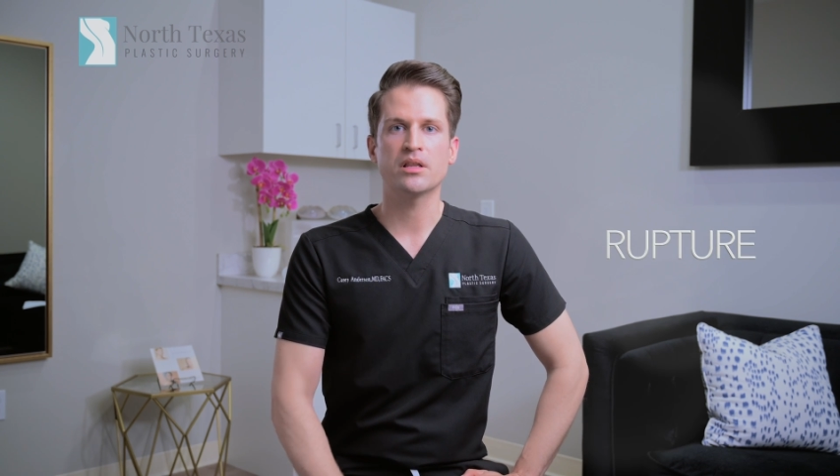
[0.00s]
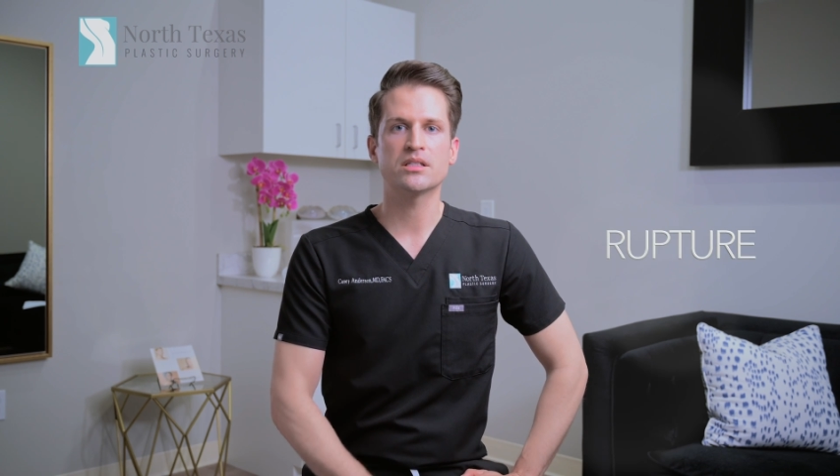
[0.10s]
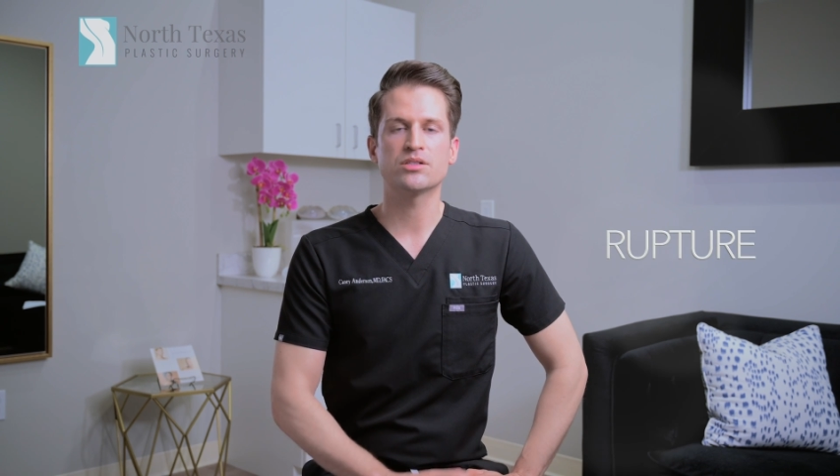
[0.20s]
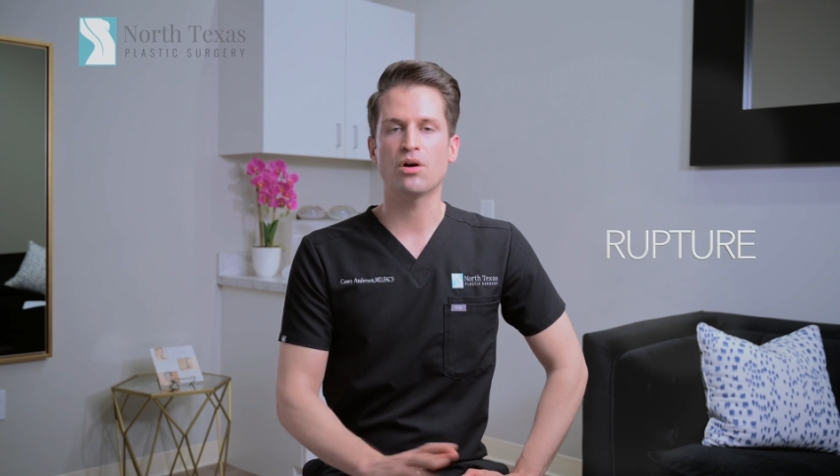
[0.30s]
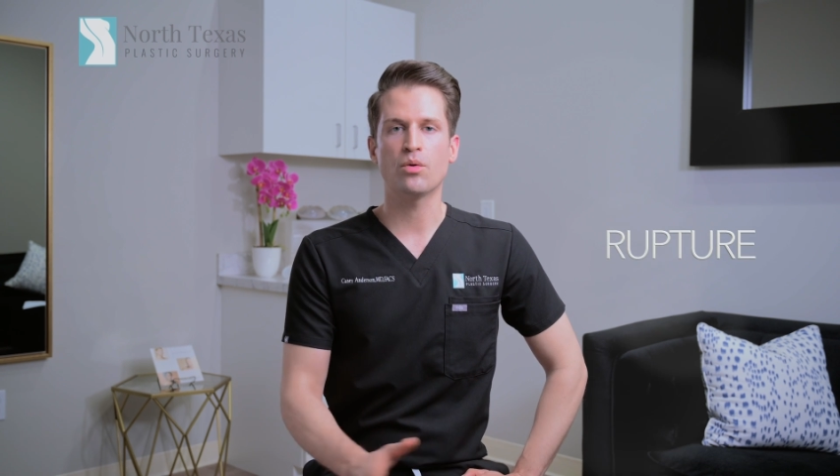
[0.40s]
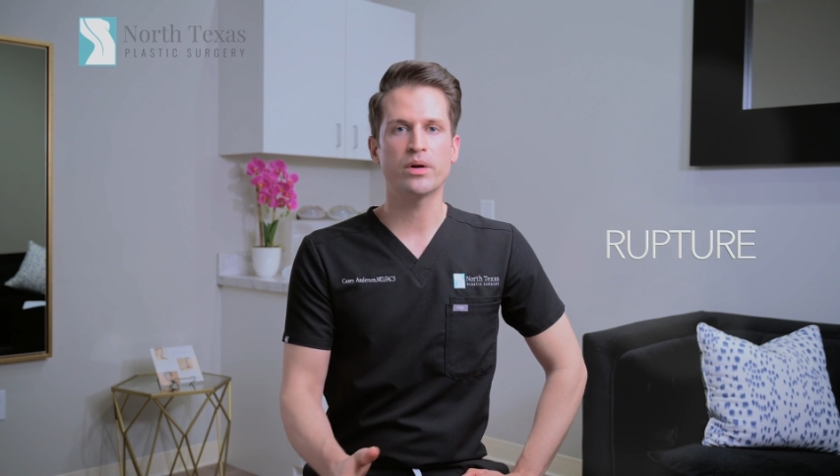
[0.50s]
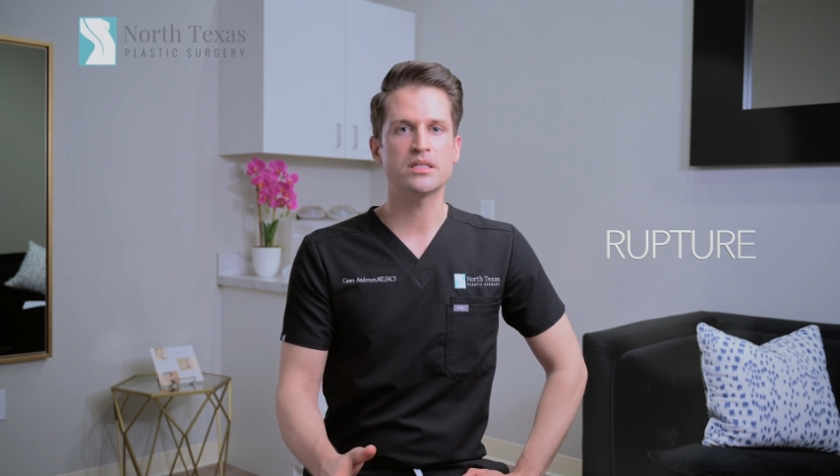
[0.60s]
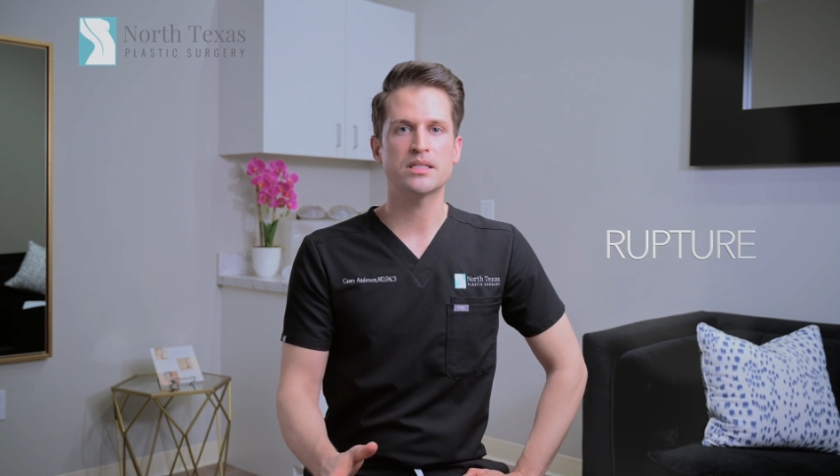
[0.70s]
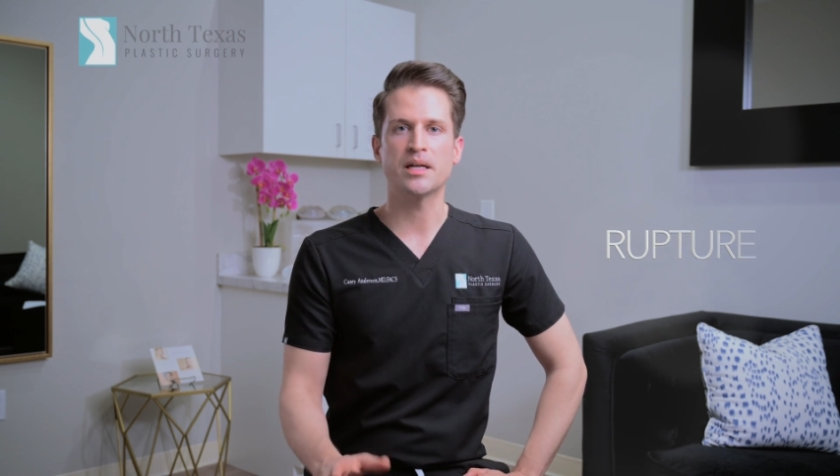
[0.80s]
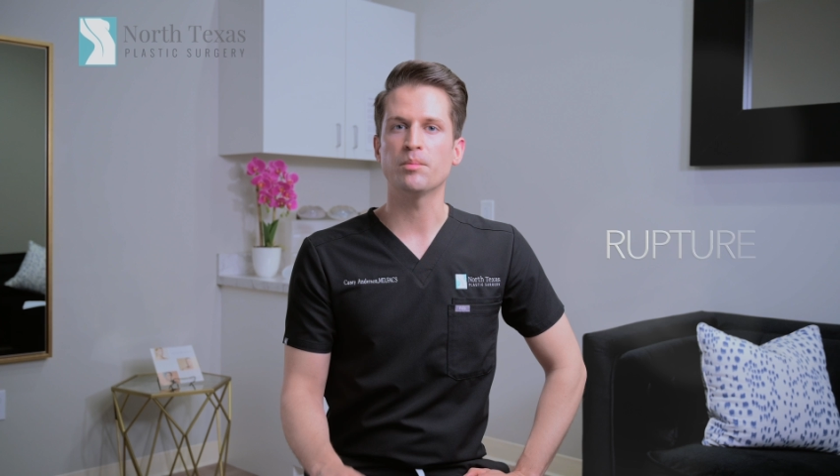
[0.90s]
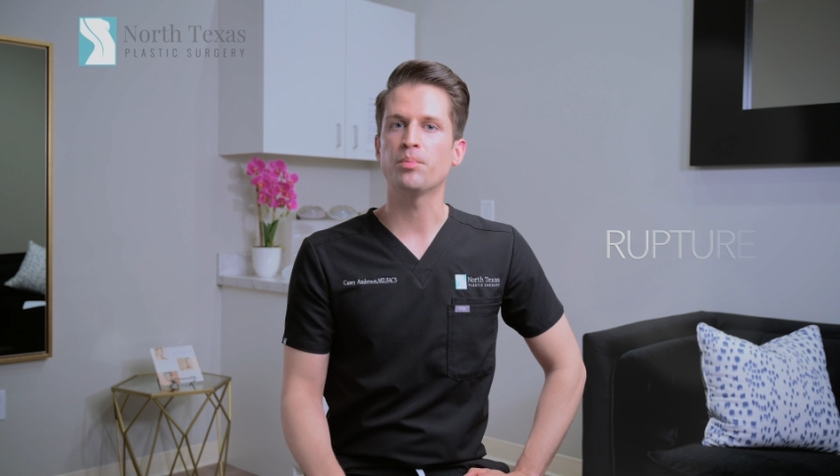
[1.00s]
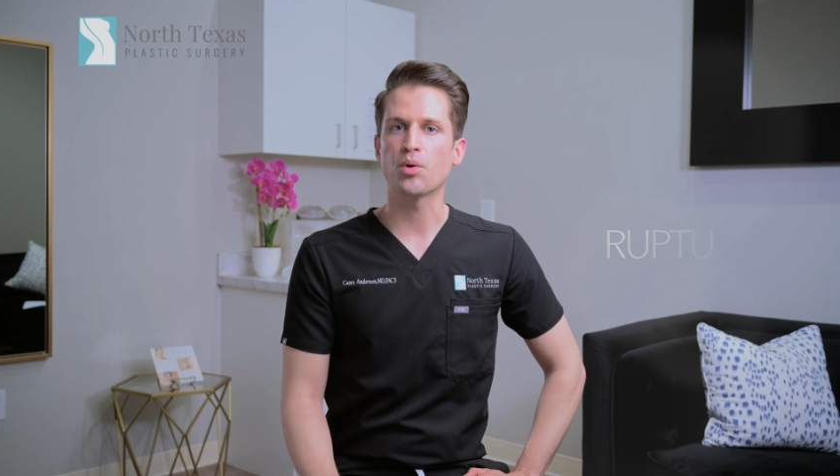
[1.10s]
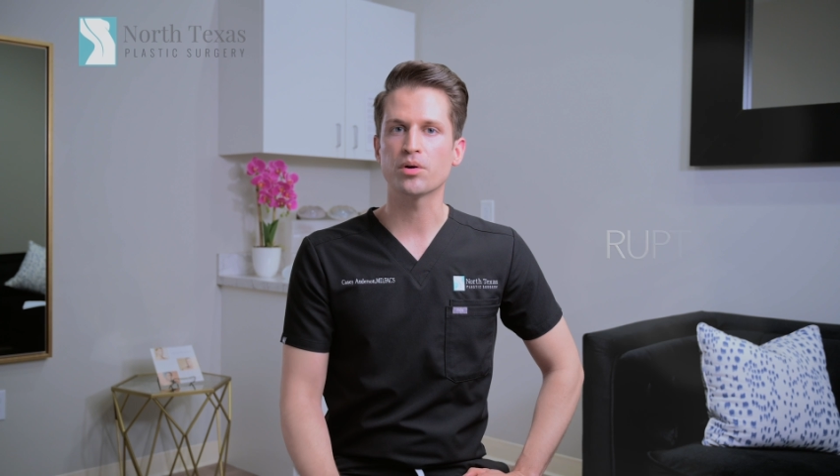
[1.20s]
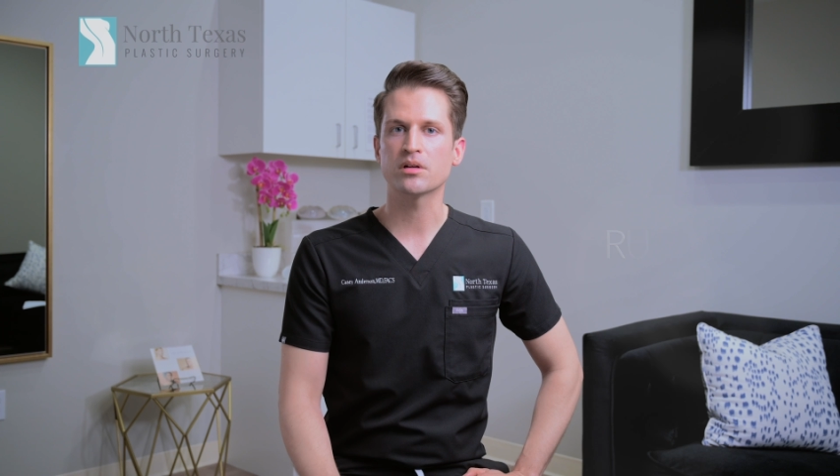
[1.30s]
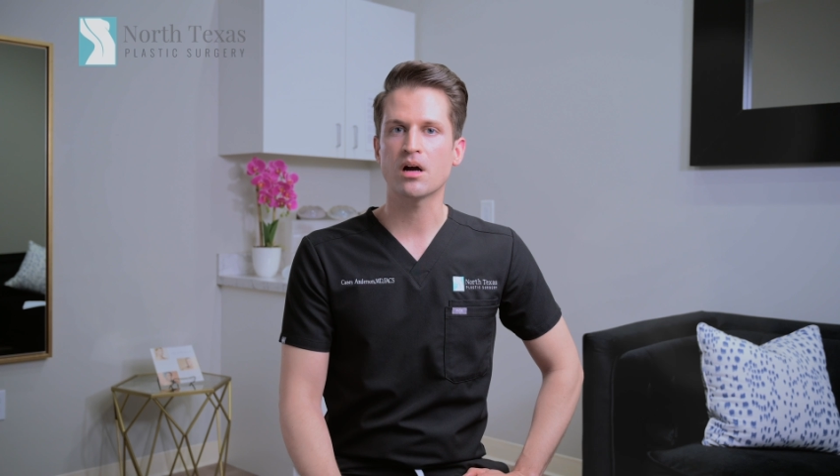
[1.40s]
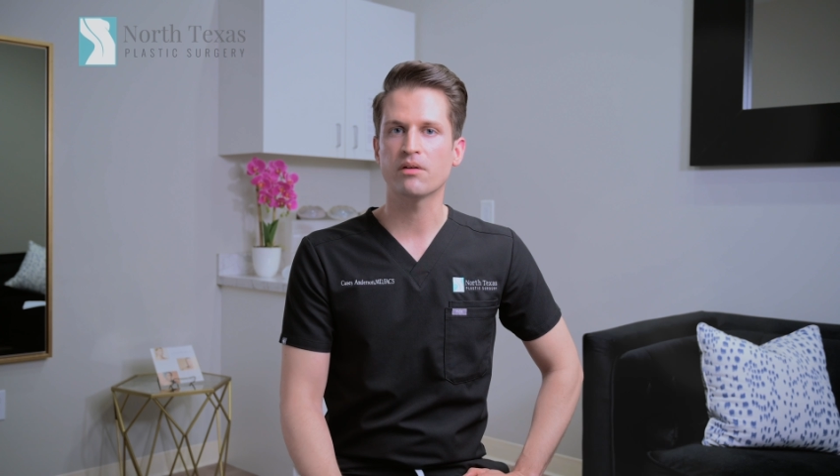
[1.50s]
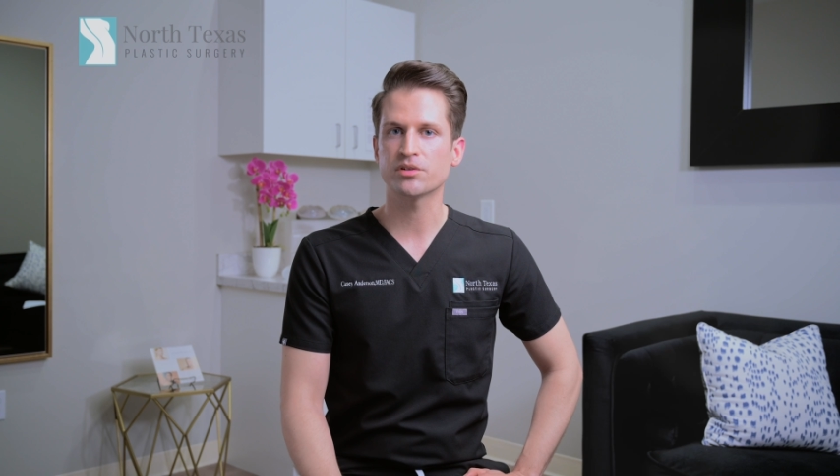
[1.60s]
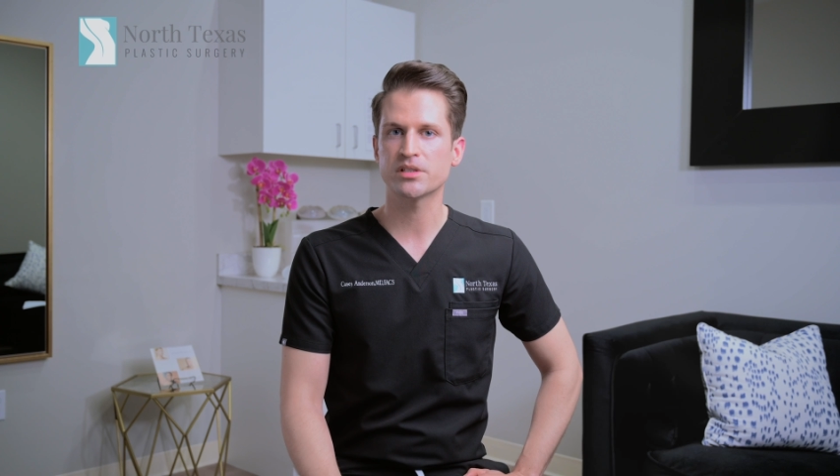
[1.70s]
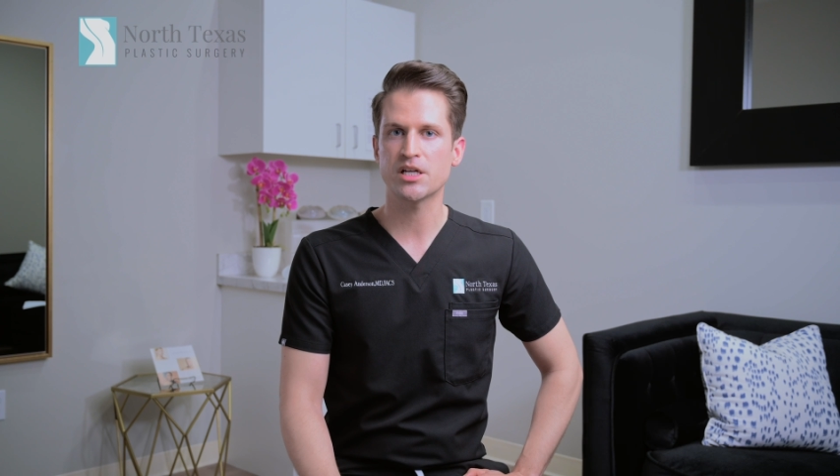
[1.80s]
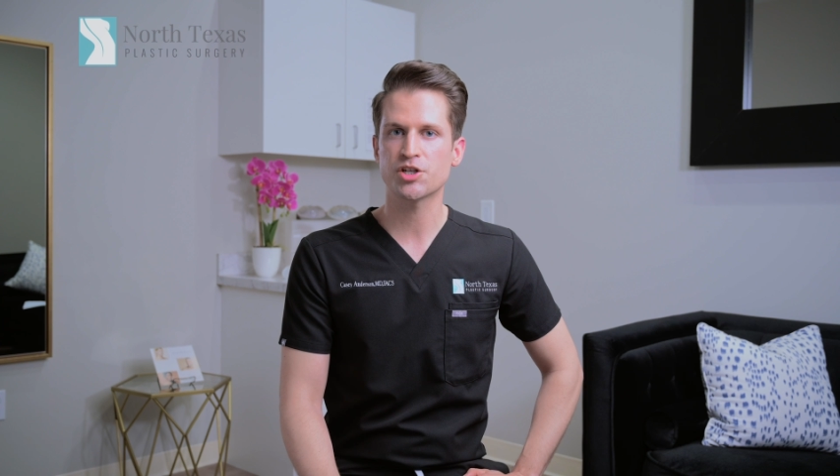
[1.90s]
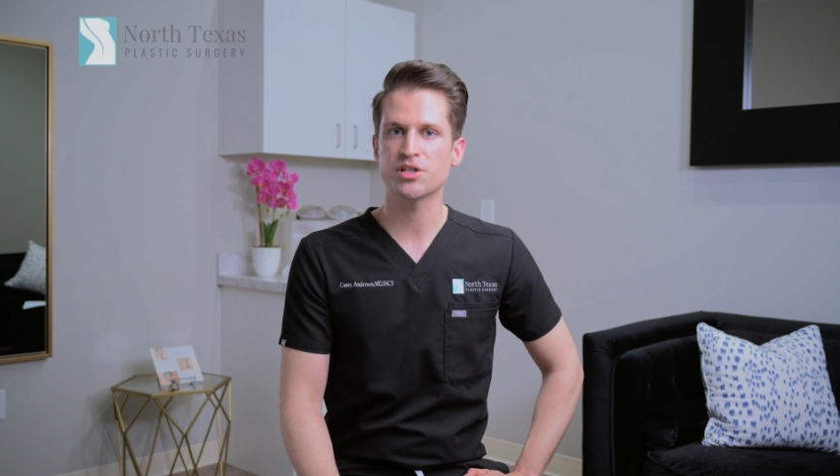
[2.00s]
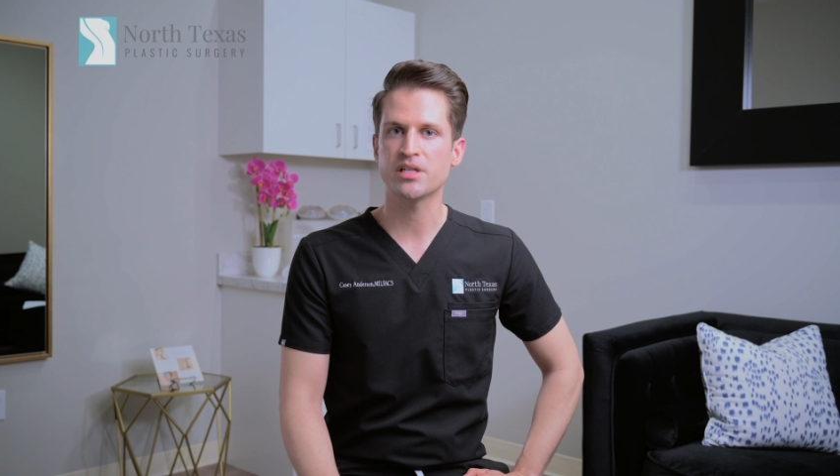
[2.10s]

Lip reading: that's always an important conversation